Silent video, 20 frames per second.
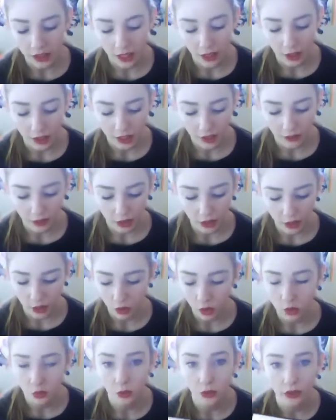colors I really
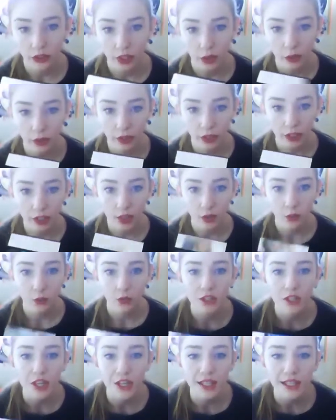used were yogurt,
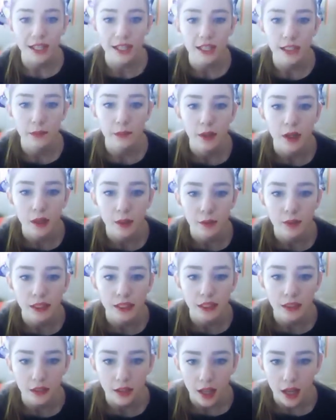which is in its
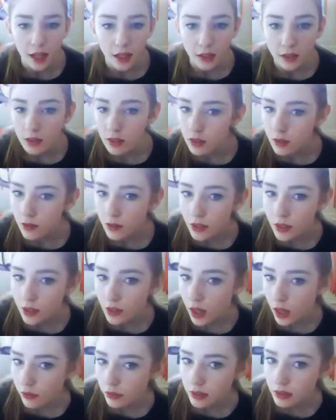permanent line, so it's
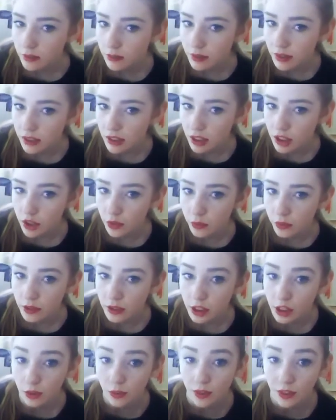not really mid edition
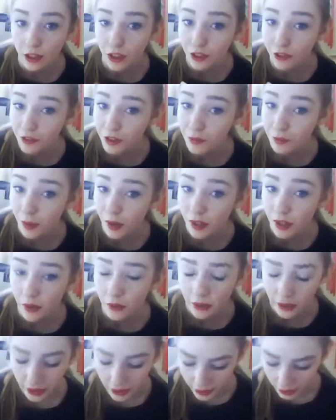one, so I could have just bought
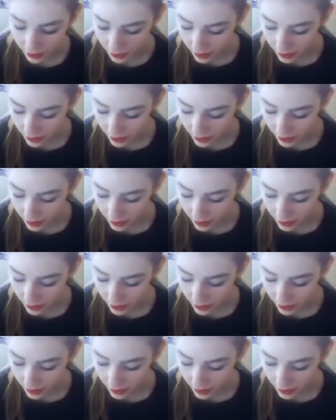yogurt.